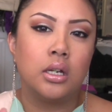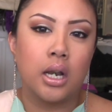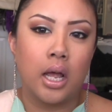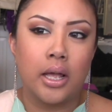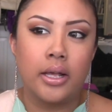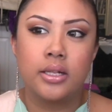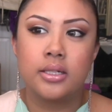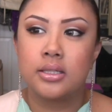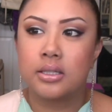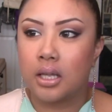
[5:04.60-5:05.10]

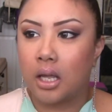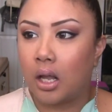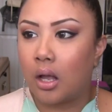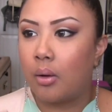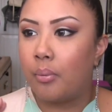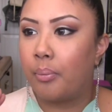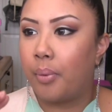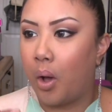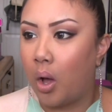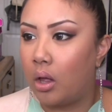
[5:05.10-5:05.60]
nice, like,
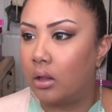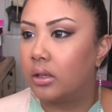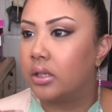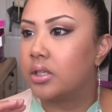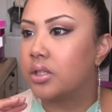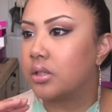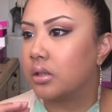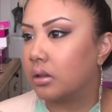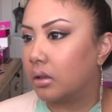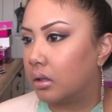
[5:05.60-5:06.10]

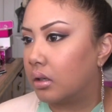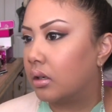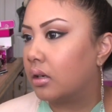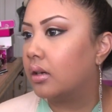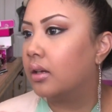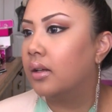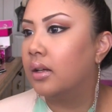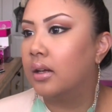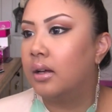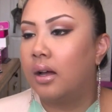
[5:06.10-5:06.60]
polished
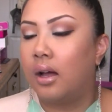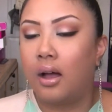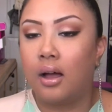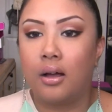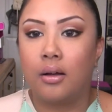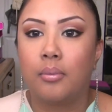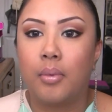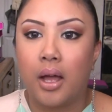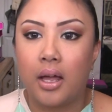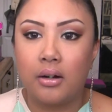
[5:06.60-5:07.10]
look.
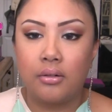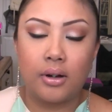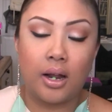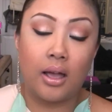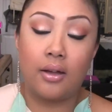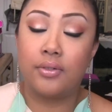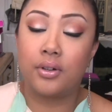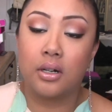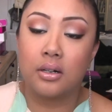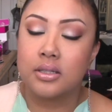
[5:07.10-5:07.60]
Um, I don't
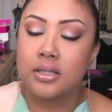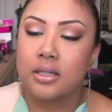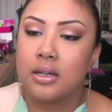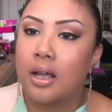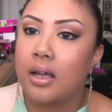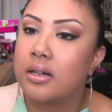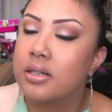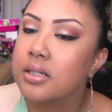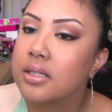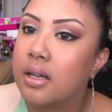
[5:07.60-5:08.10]
have it on
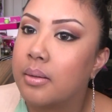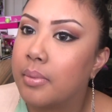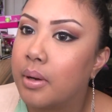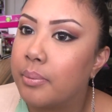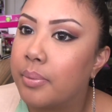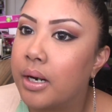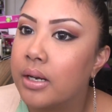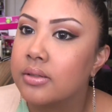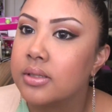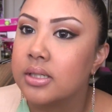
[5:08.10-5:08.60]
today, I just have my
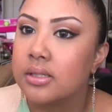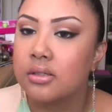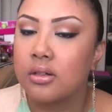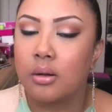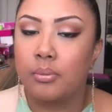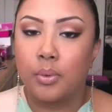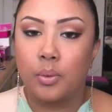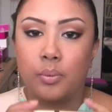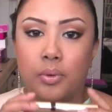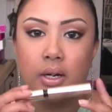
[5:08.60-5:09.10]
browsings
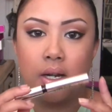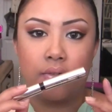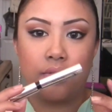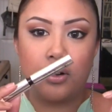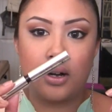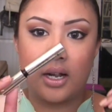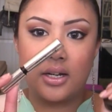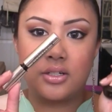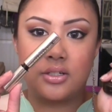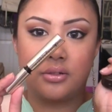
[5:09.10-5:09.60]
on, but
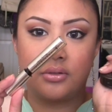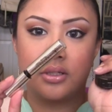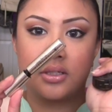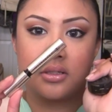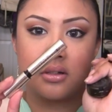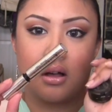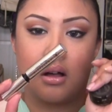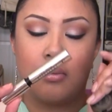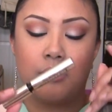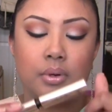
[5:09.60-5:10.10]
whenever I do
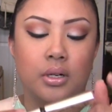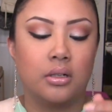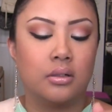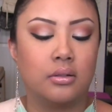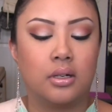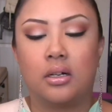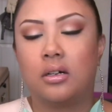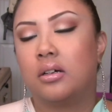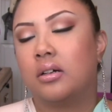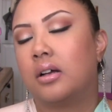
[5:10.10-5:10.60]
this
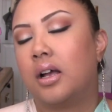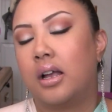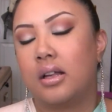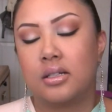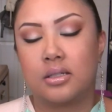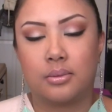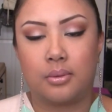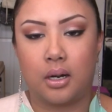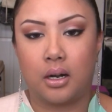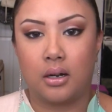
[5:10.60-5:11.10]
combo, oh, I
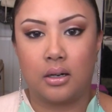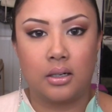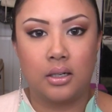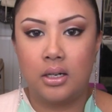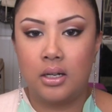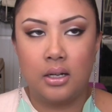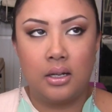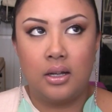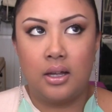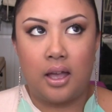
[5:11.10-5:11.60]
swear,
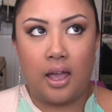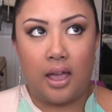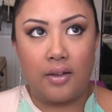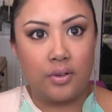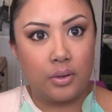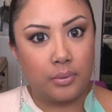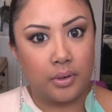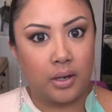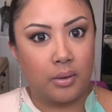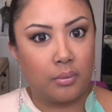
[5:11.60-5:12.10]

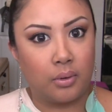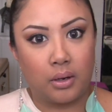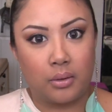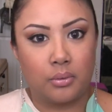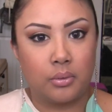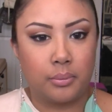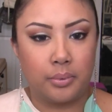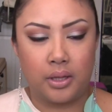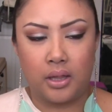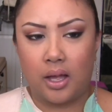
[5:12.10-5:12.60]
everyone at
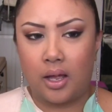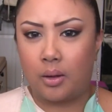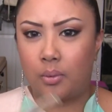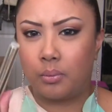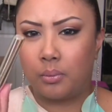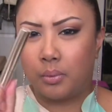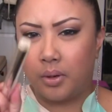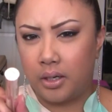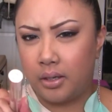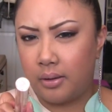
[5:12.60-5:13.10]
work will be like,
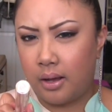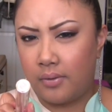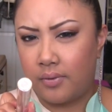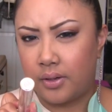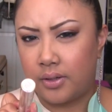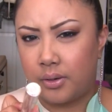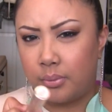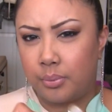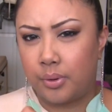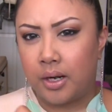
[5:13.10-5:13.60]
what do you have
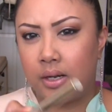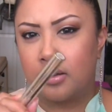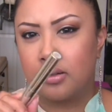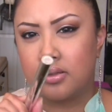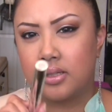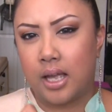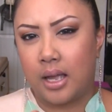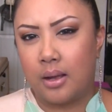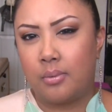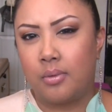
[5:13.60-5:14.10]
on your
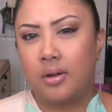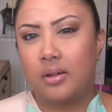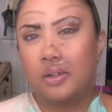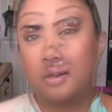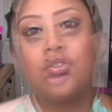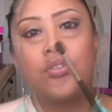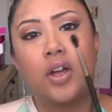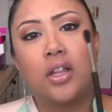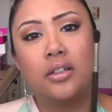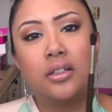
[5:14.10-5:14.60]
brows? I want.
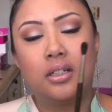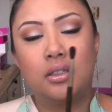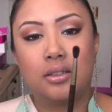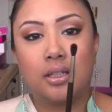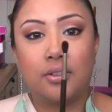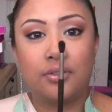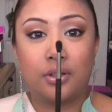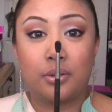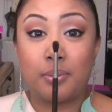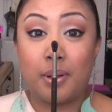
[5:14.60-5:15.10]
I've fallen in
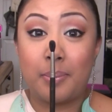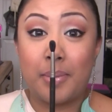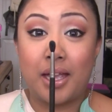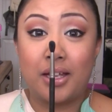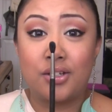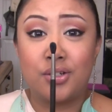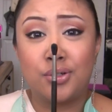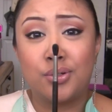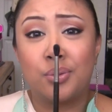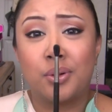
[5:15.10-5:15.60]
love with my
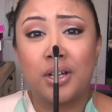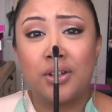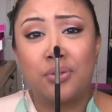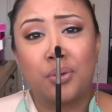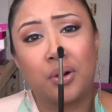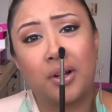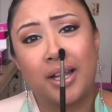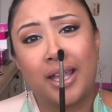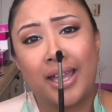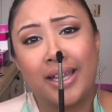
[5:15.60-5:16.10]
MAC two
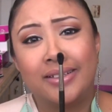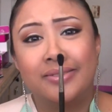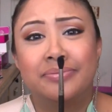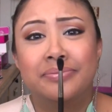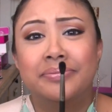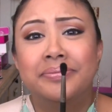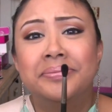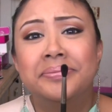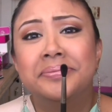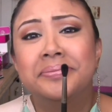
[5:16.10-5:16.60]
twenty-four again.
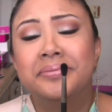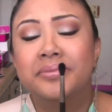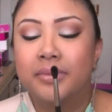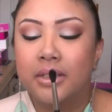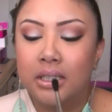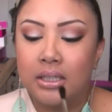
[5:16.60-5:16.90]
Hmm.